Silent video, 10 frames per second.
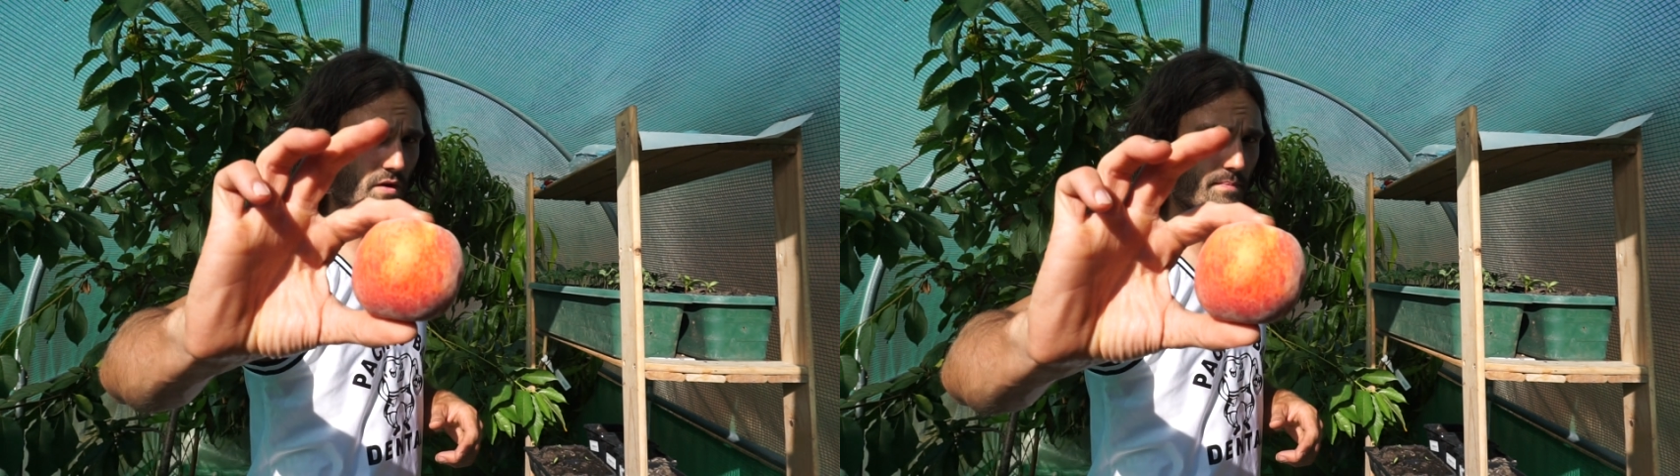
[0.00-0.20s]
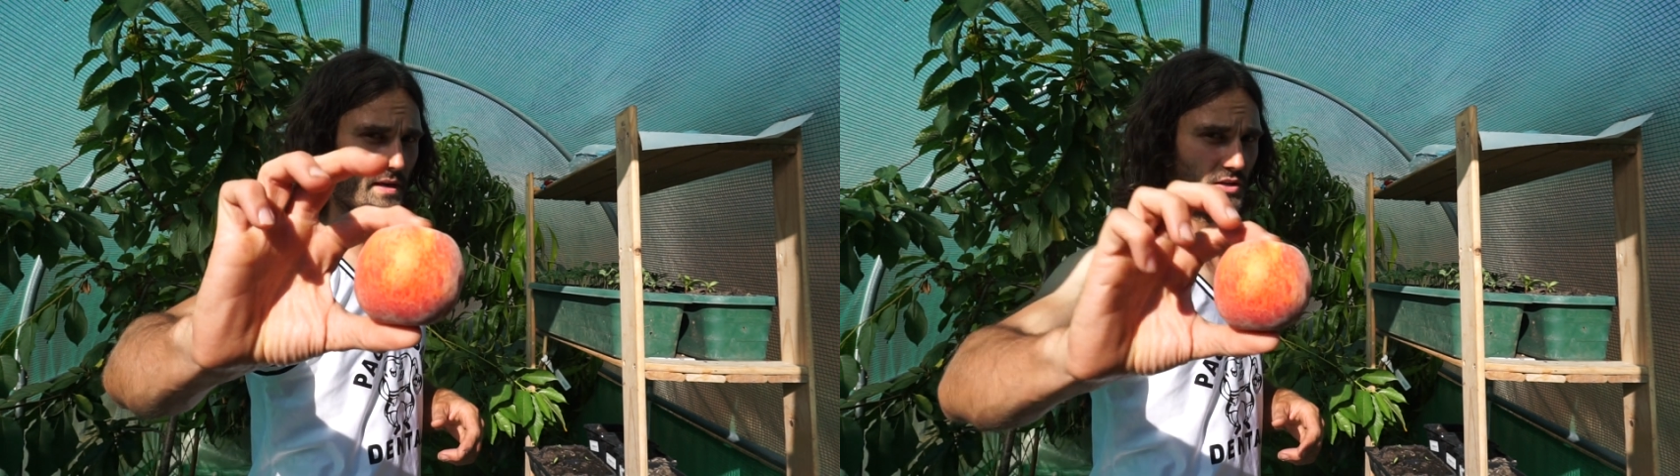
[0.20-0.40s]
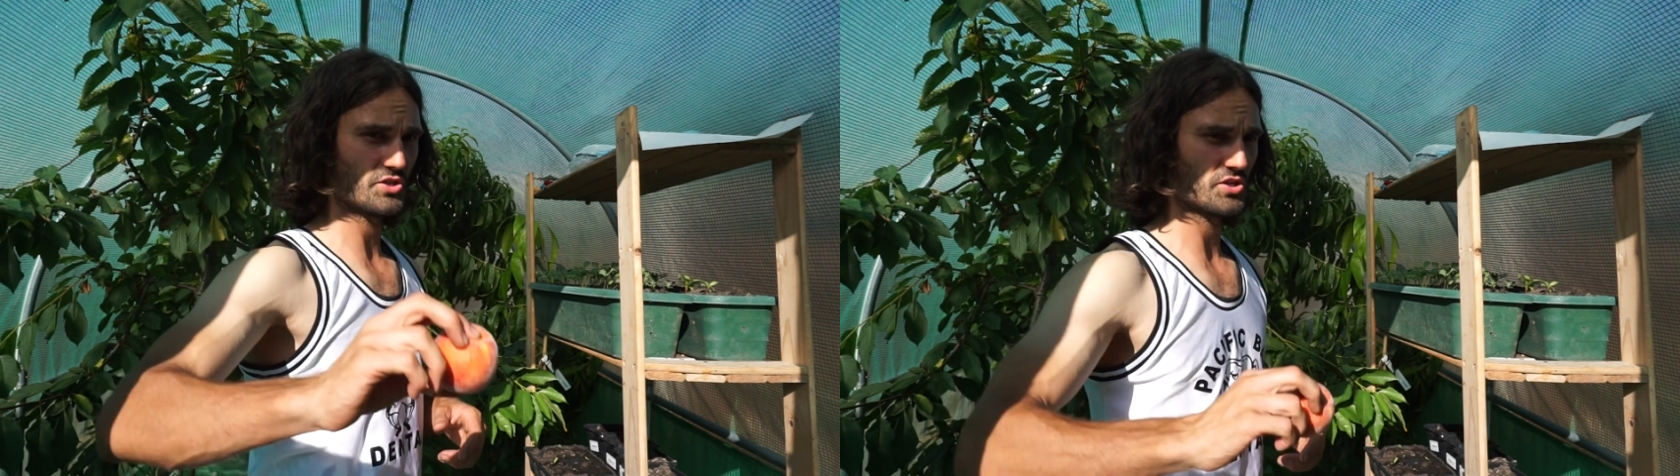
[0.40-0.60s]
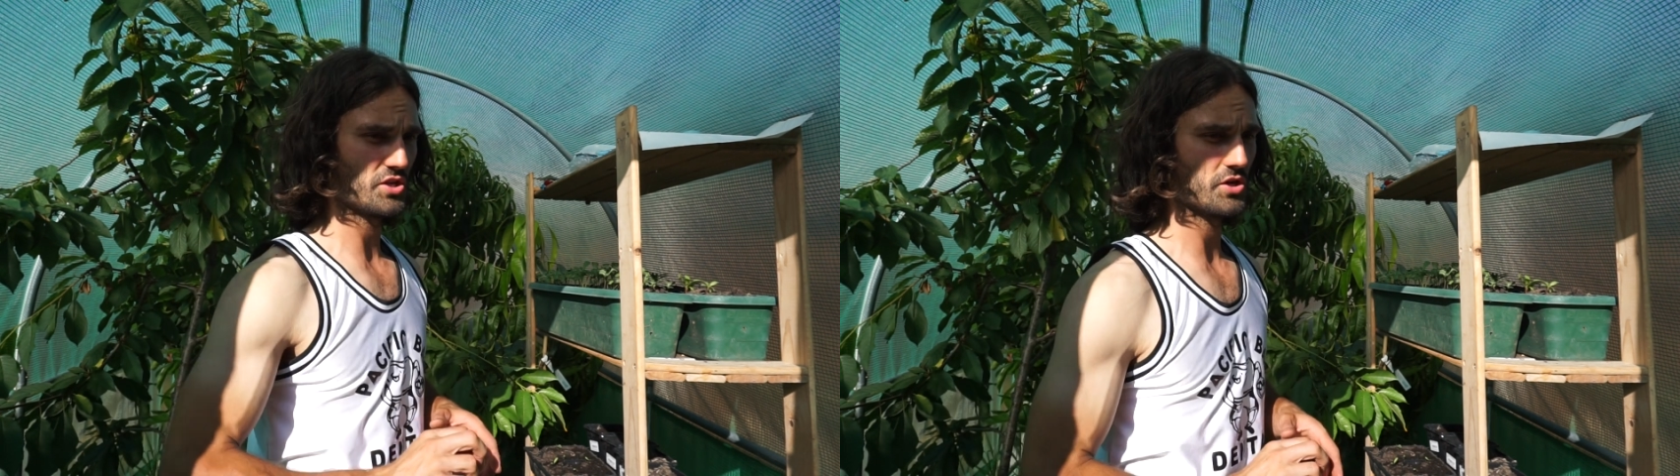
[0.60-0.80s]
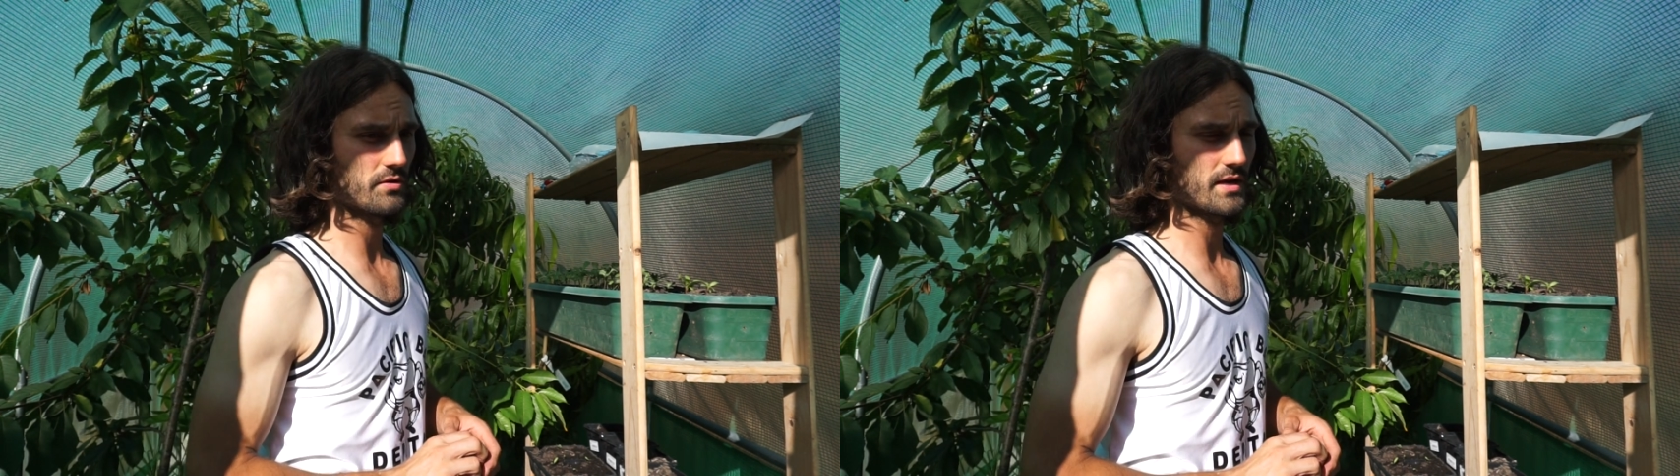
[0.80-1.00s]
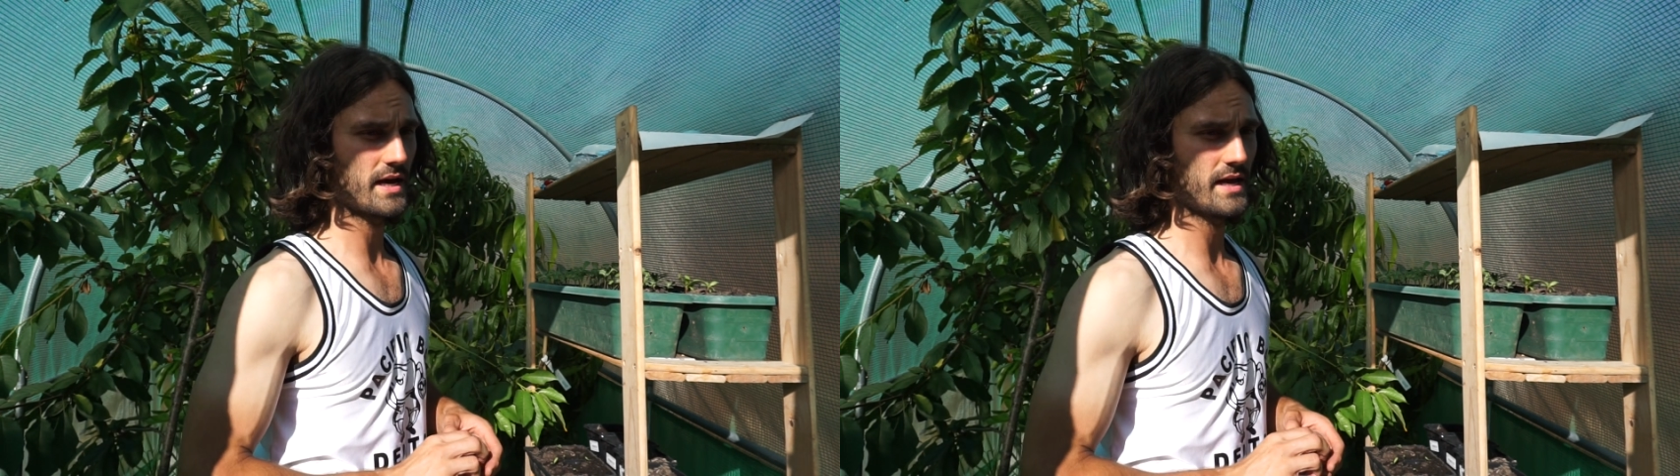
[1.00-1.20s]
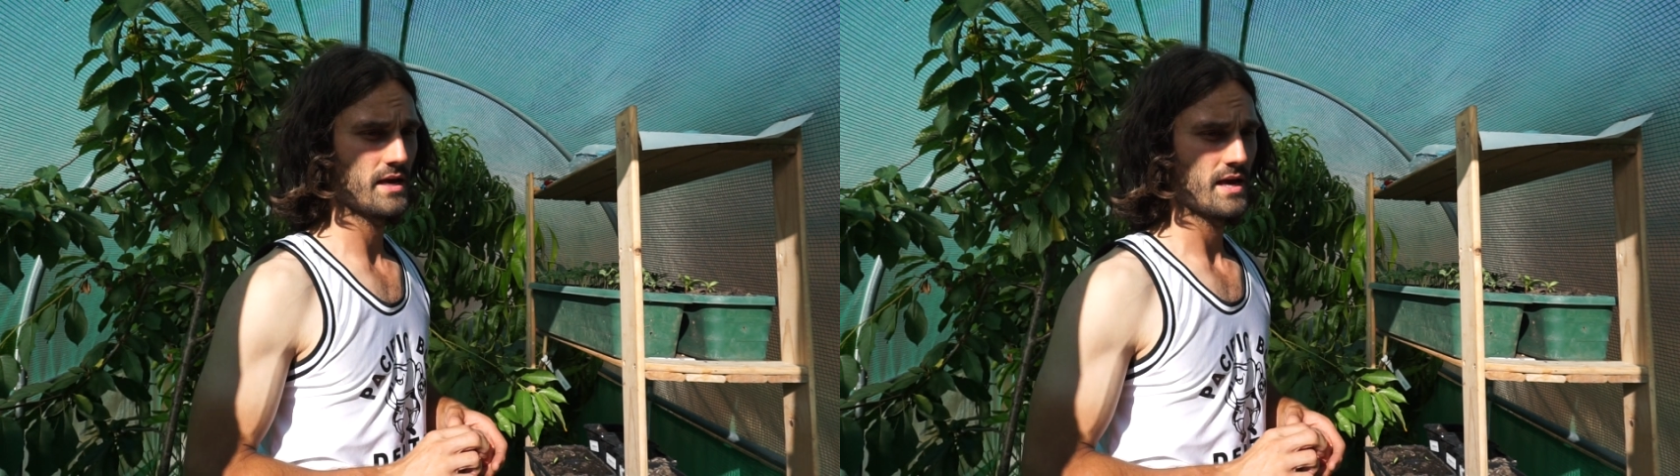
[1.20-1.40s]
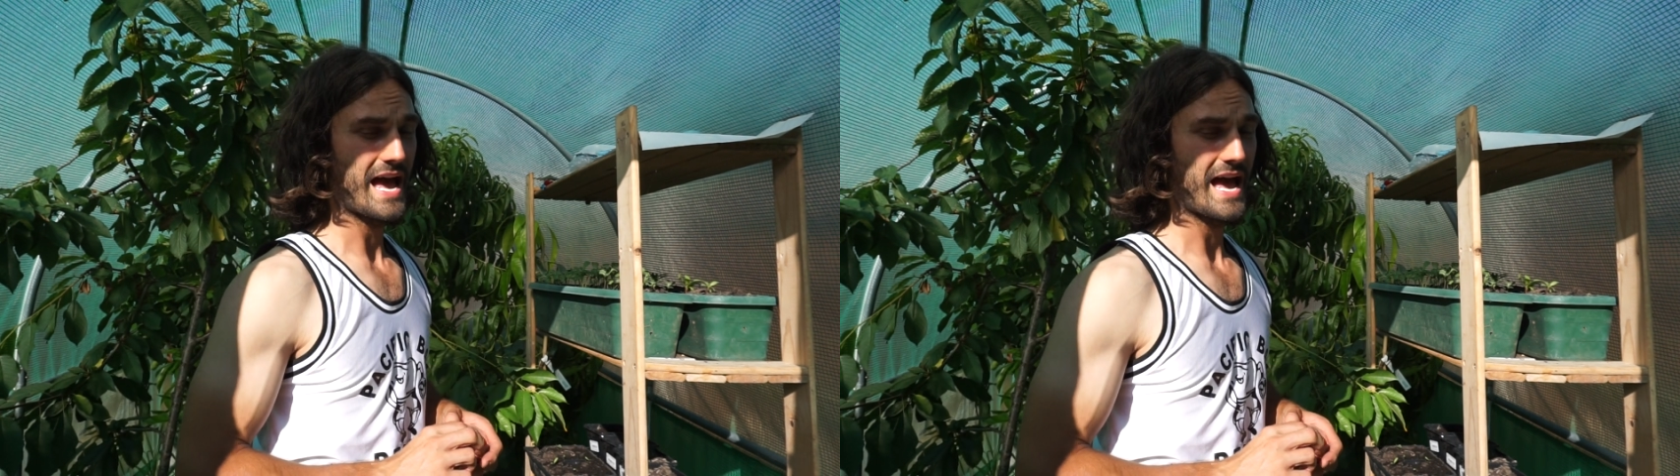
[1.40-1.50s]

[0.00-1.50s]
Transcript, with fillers: of peaches in the UK